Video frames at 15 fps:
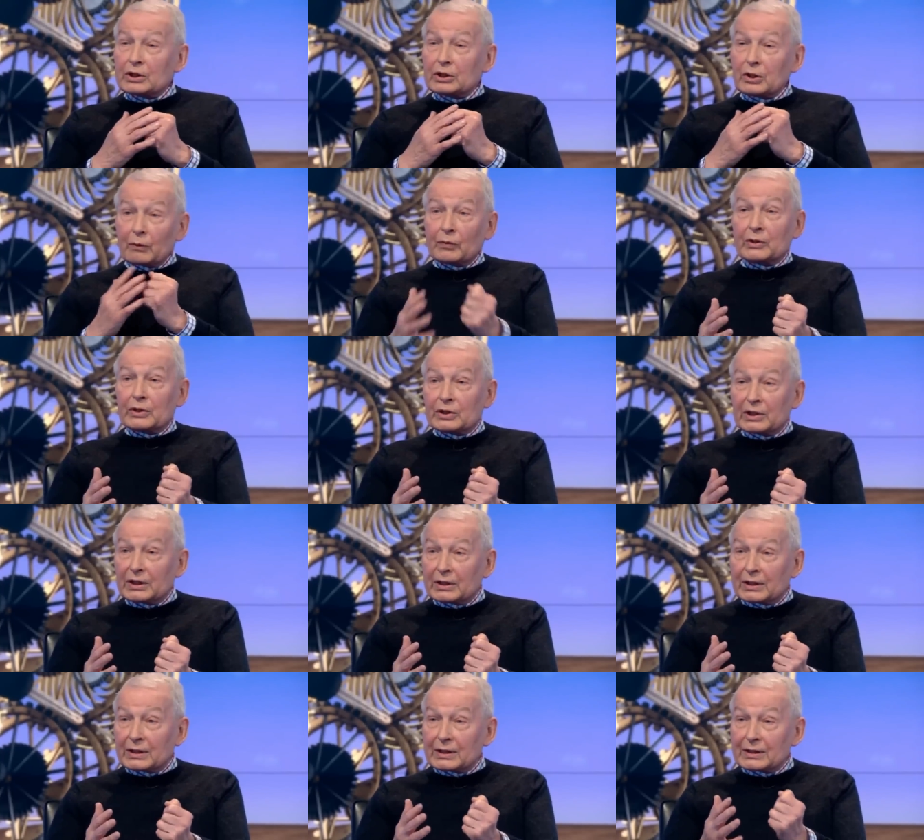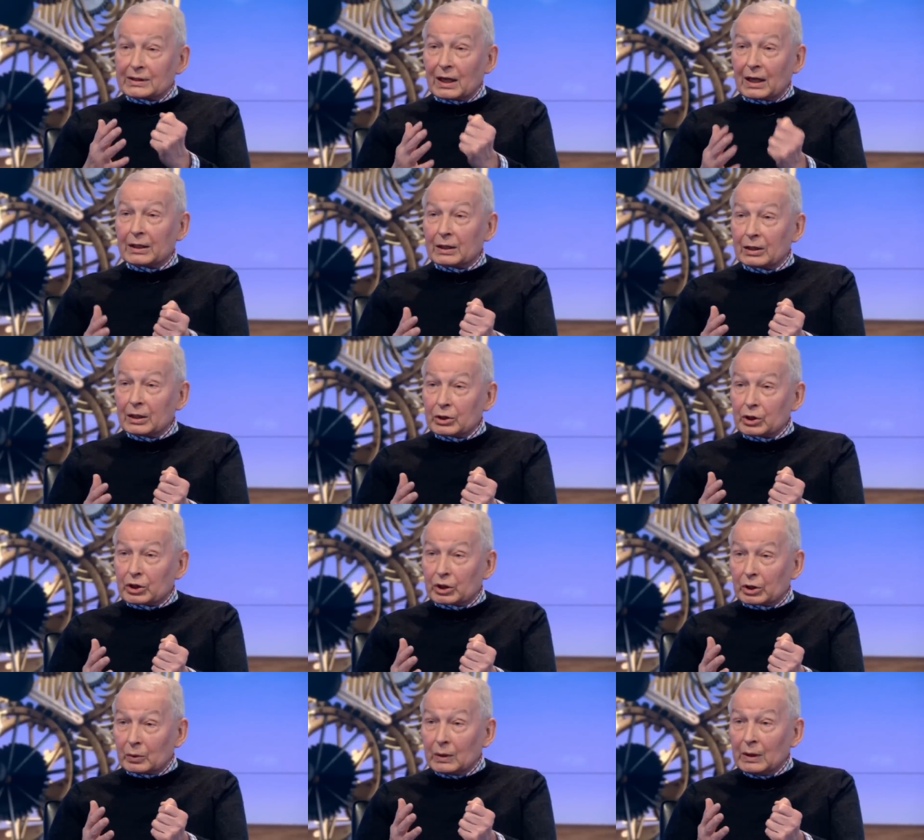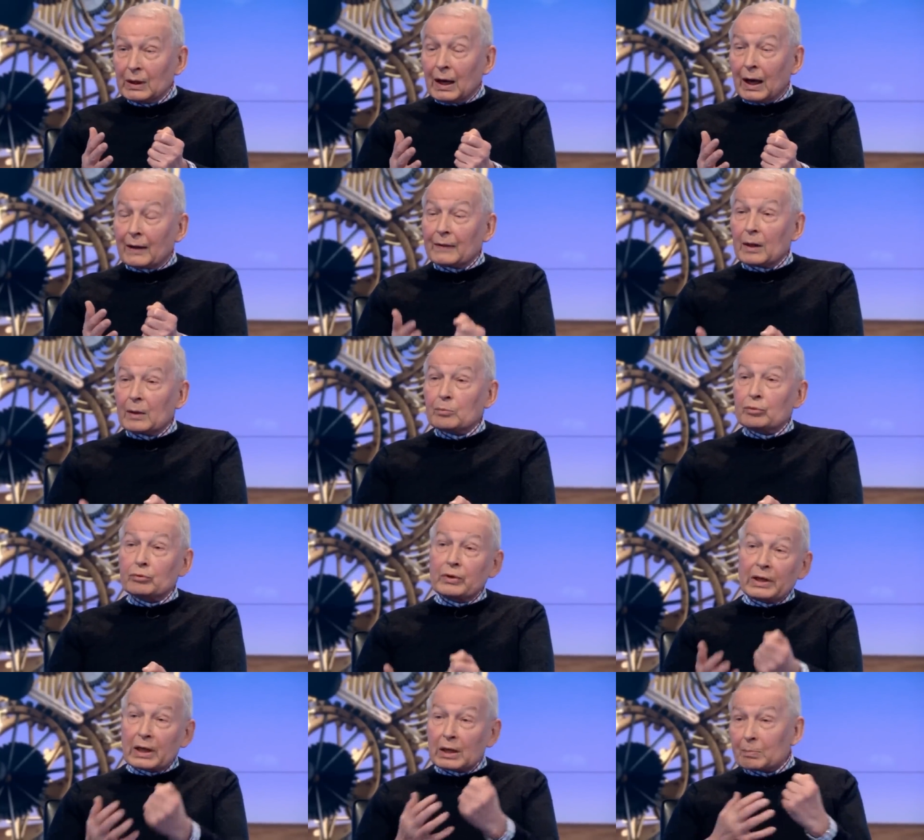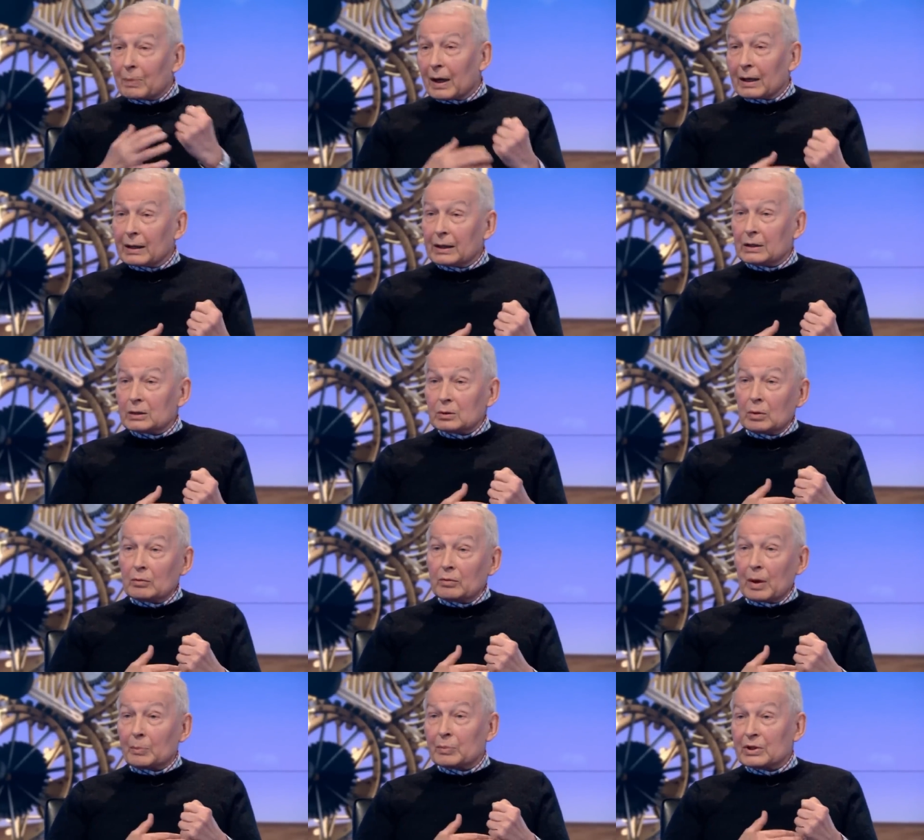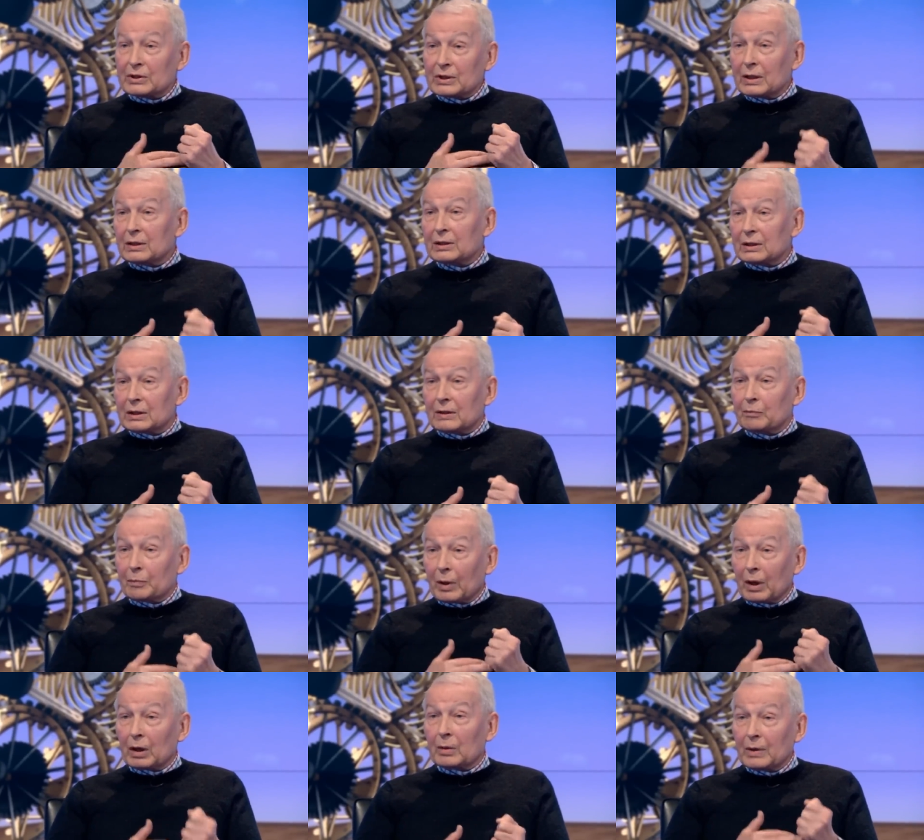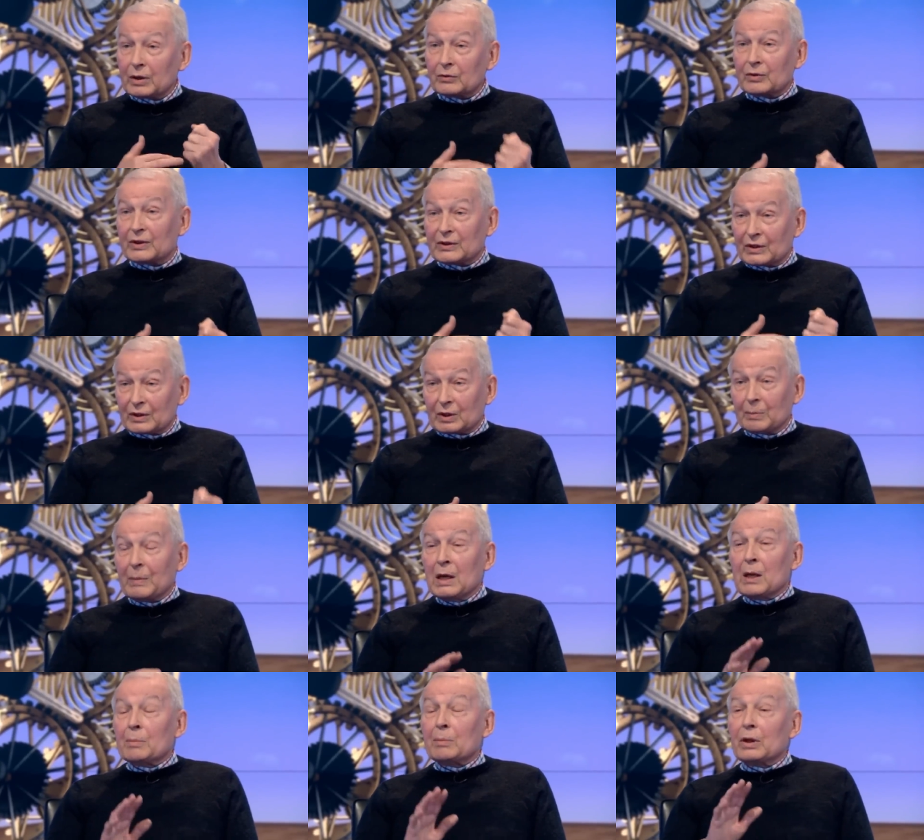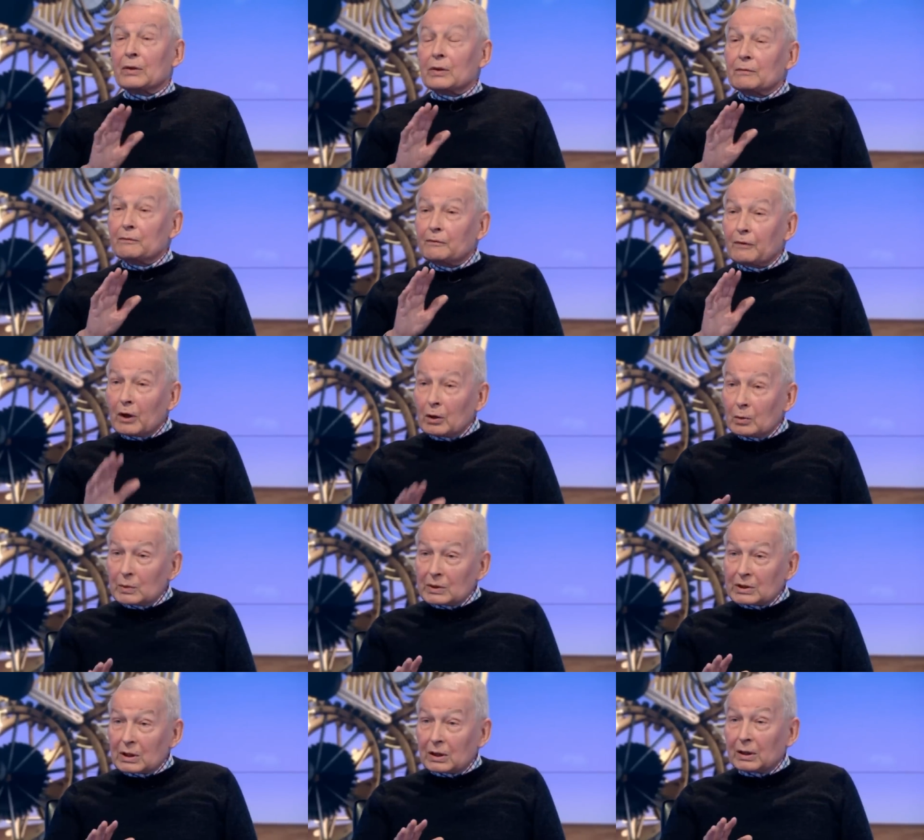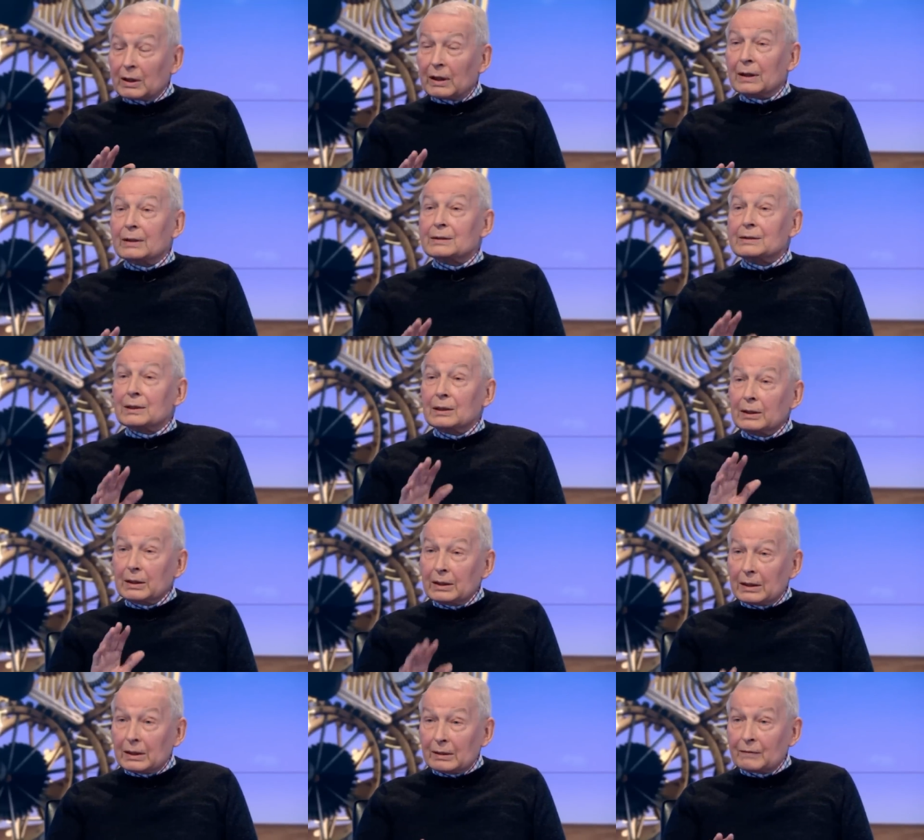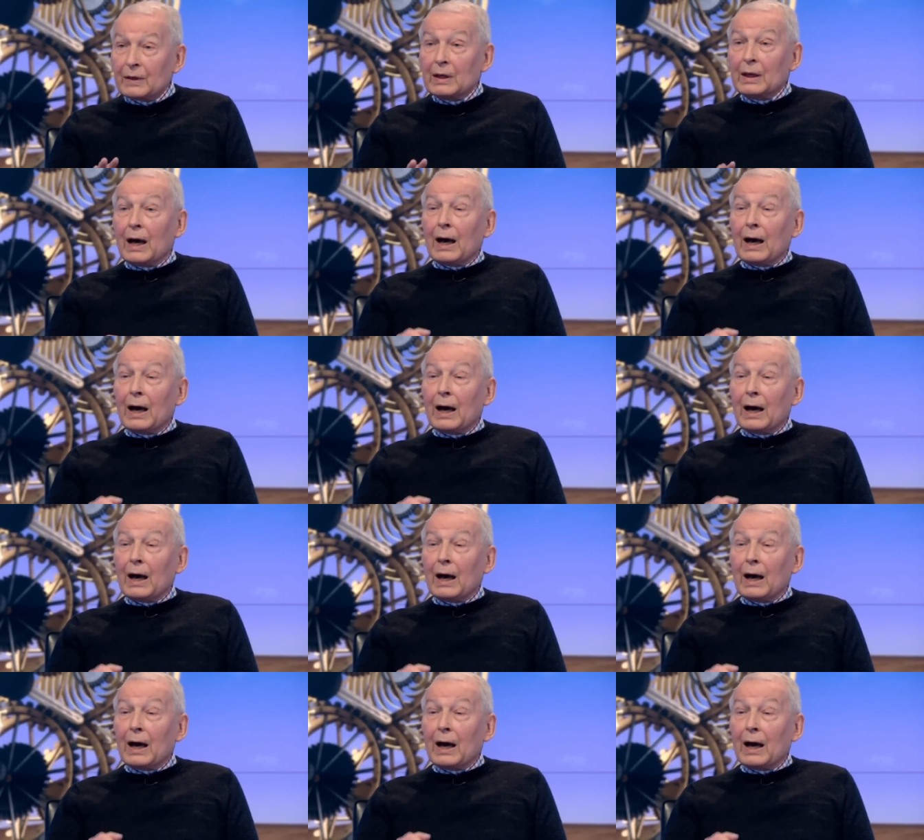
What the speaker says: the sovereignty to decide an issue and then bring it back into a representative parliamentary system. But the vote was clear to leave.